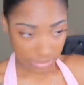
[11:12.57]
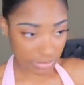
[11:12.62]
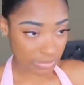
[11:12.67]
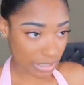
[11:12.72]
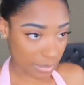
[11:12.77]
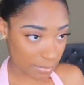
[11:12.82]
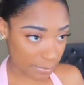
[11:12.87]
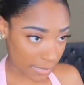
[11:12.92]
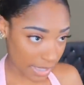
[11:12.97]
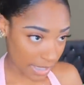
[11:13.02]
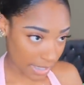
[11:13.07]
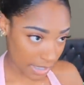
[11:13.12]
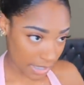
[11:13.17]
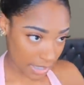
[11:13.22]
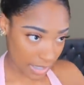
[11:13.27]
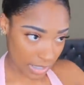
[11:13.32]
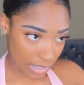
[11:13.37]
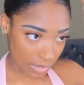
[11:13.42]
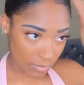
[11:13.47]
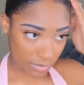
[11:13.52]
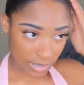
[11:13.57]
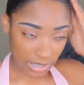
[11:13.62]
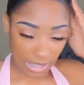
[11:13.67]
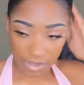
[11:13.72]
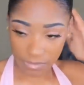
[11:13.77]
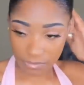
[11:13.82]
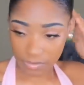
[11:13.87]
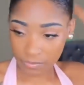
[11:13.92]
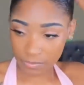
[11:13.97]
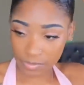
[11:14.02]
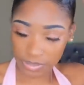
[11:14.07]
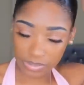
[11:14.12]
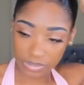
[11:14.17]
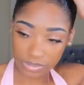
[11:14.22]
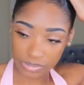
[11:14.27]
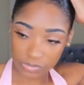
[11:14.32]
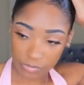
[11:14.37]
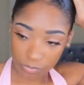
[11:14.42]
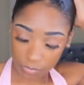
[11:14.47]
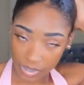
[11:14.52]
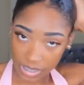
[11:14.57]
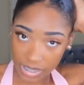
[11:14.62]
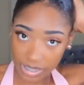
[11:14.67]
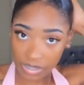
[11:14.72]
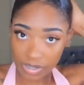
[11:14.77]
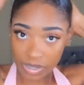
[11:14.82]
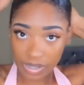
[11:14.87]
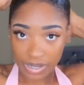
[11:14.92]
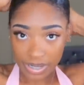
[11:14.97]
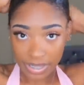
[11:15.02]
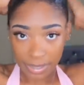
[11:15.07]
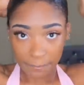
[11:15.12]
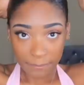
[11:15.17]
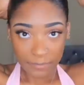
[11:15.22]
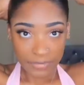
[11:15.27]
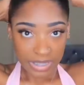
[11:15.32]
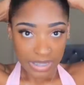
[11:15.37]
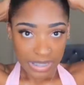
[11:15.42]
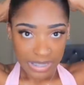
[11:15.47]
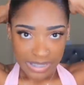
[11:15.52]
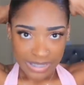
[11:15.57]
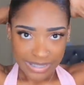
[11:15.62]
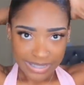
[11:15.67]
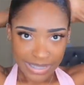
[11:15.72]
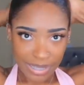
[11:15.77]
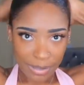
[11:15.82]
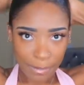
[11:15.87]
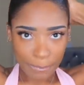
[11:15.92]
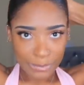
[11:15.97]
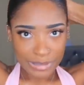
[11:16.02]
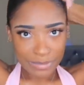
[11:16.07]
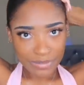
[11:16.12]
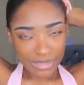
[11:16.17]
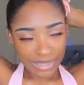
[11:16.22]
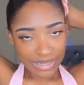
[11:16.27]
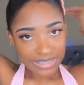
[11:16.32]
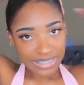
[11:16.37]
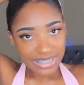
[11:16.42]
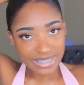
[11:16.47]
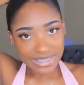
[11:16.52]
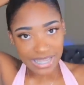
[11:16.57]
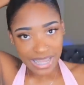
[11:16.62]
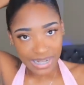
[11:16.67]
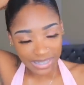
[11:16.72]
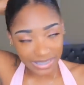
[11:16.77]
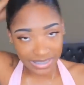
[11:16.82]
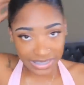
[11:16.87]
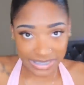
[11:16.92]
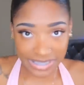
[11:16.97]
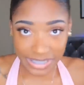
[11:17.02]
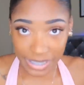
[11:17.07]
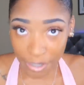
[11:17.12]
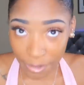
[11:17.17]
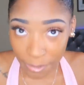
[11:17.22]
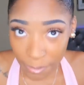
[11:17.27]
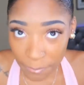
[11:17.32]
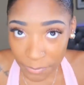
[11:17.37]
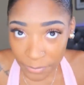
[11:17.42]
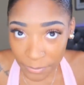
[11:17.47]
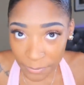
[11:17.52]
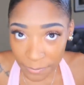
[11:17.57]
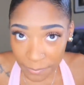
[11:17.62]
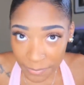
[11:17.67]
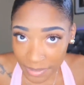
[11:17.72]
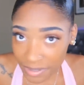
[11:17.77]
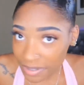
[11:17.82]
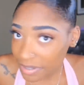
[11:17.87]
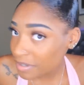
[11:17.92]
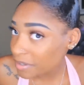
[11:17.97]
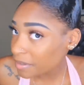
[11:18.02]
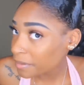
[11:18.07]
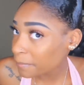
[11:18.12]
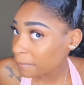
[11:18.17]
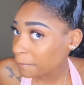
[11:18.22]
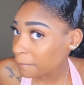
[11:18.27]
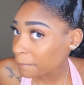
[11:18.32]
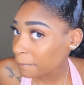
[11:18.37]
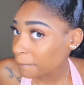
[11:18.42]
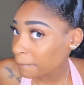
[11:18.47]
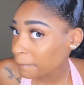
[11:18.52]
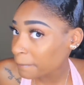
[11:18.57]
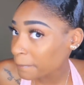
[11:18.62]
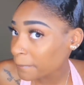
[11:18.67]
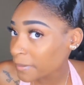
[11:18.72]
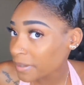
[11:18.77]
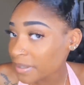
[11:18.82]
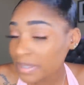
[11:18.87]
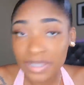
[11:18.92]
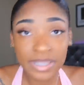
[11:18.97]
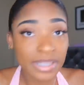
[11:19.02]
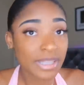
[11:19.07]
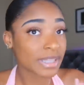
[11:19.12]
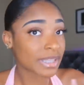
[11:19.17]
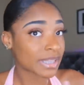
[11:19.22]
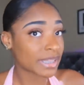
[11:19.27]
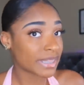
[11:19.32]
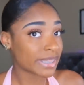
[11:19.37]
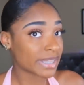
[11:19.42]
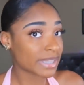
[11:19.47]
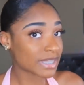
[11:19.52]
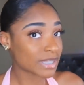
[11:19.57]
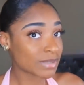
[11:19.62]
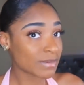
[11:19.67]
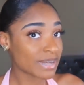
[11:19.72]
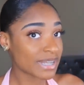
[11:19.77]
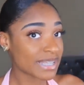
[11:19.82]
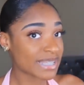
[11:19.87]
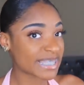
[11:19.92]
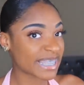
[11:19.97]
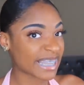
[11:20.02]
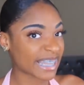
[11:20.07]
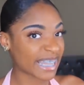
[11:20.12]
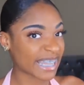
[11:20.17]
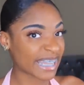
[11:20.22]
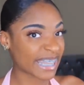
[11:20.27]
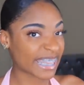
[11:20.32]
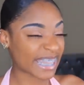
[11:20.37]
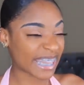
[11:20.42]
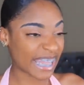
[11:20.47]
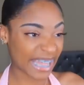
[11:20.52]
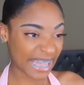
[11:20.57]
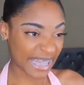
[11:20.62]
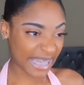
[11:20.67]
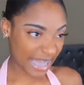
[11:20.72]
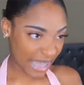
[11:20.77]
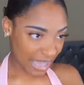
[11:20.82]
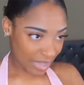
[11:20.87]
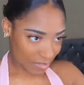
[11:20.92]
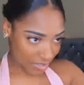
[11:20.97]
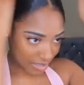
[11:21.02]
on top of my head. It would have got it would have wet and all that. So to be honest, it's not nothing terrible, but um this is what it's looking like. I don't